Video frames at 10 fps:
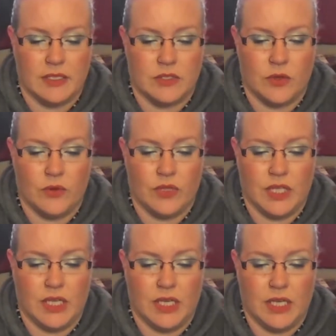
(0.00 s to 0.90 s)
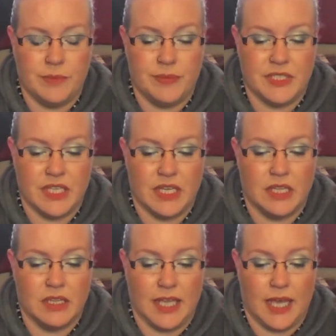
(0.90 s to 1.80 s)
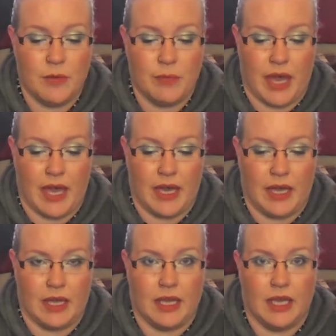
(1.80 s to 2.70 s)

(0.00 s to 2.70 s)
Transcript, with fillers: so the Ipsy Glam Bag